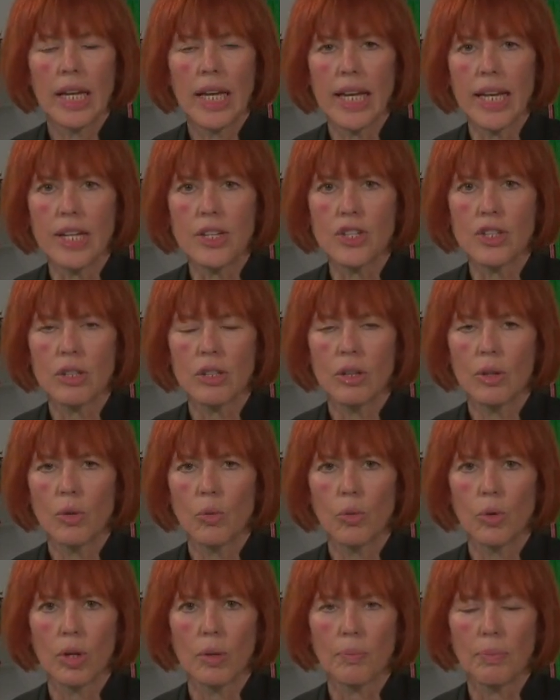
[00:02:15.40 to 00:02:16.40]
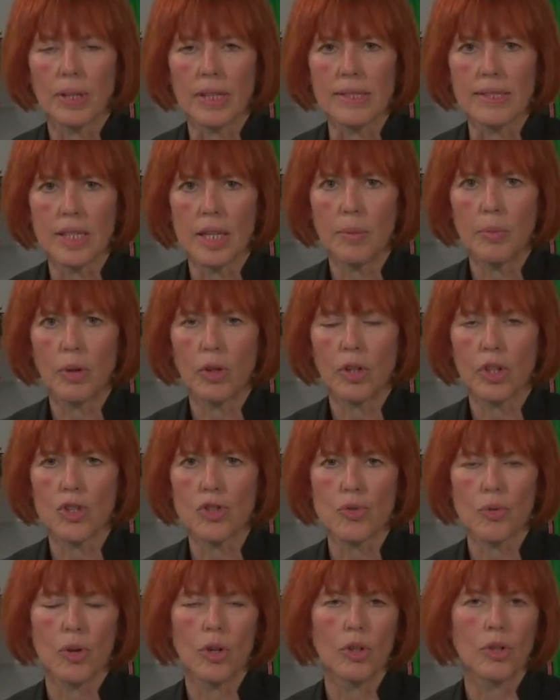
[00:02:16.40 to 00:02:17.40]
Each were
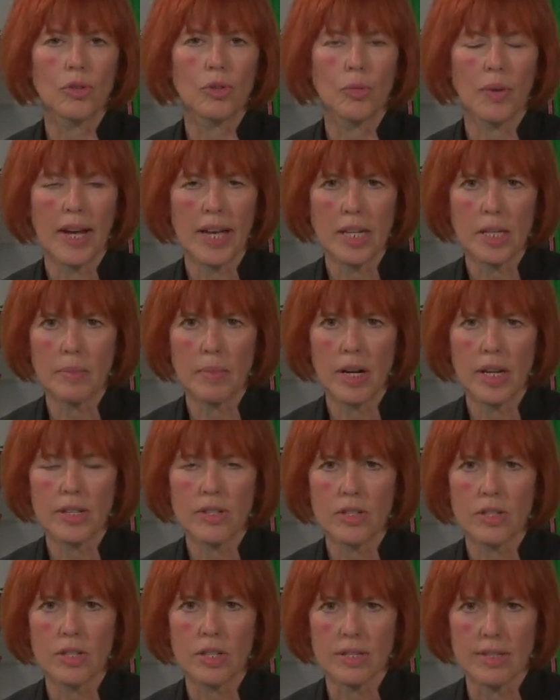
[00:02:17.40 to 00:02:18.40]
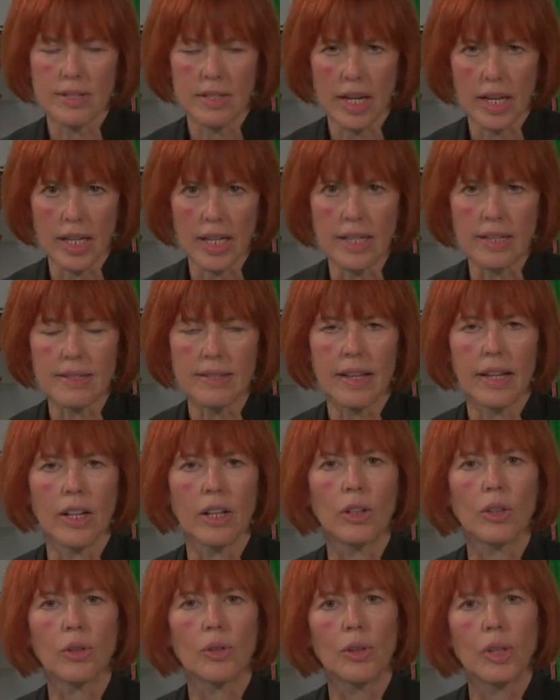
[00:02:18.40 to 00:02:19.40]
placebo-controlled randomized studies that
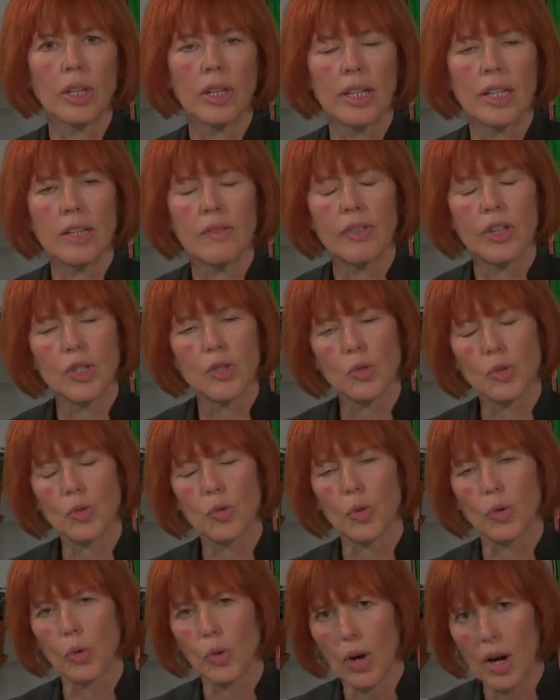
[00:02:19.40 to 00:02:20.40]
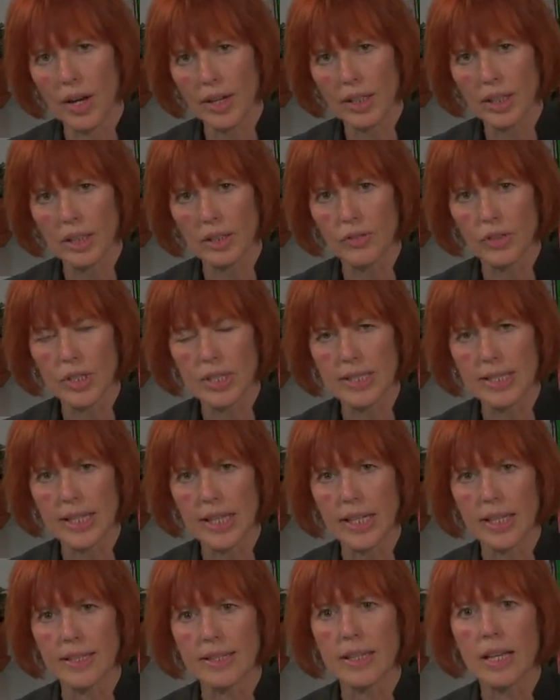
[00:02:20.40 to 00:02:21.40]
included individuals with chronic liver
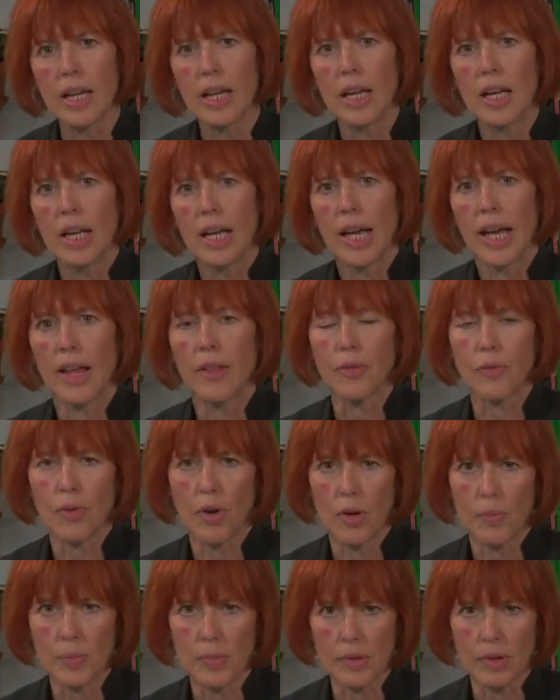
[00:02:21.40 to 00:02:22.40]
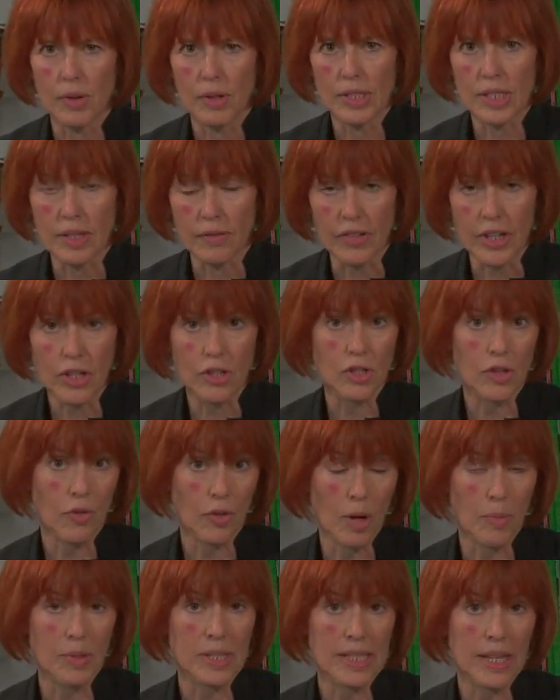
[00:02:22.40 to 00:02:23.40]
disease and severe
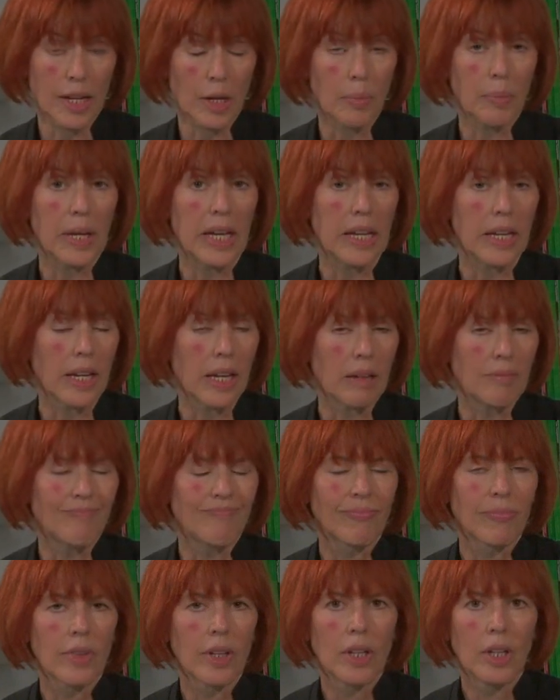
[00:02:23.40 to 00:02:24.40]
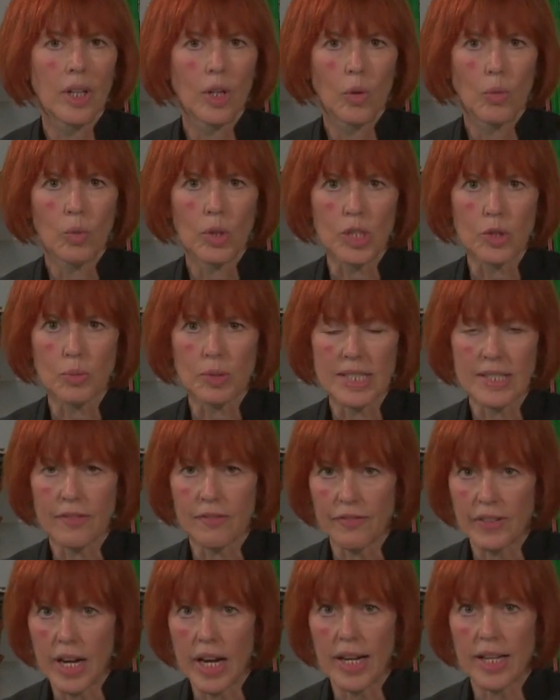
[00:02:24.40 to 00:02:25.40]
thrombocytopenia, which was
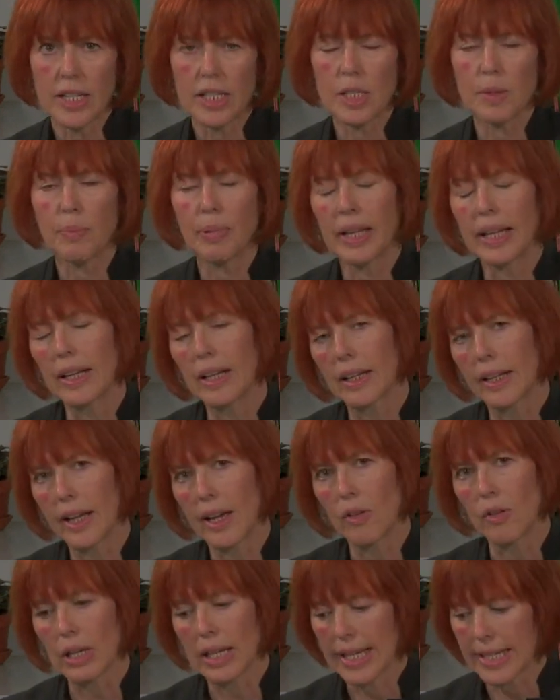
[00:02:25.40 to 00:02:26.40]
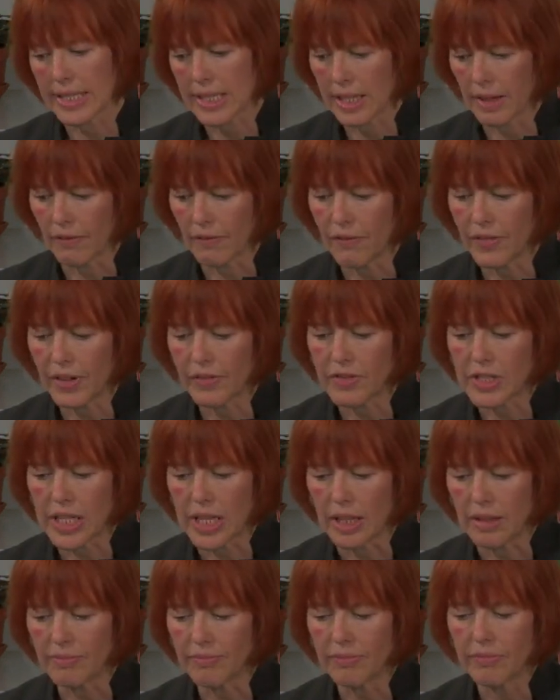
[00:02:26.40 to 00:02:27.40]
defined as a platelet count less than
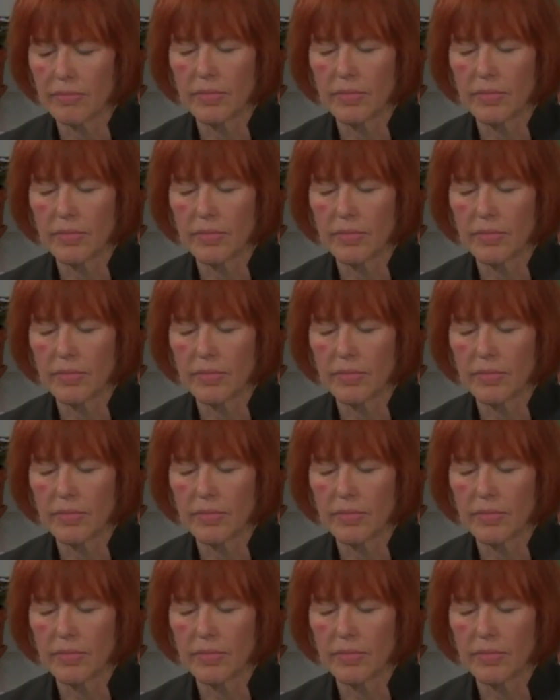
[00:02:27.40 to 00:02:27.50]
50.